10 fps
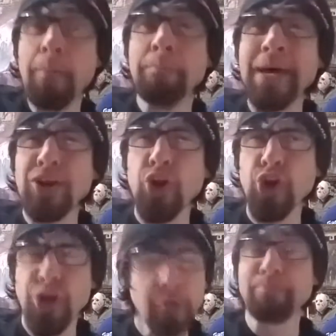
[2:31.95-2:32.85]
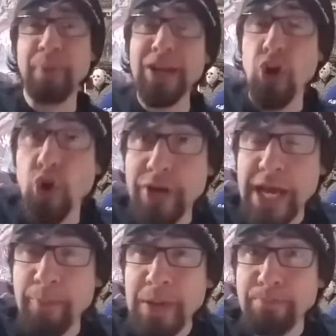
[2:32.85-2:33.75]
Better hurry
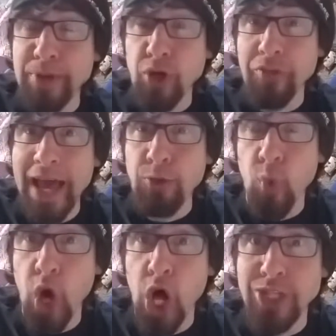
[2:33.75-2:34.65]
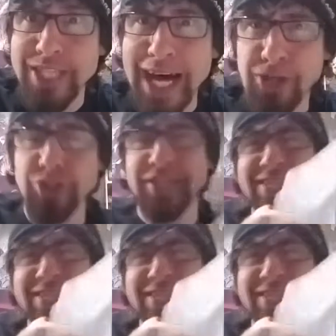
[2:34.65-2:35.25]
up and build that wall, Donald.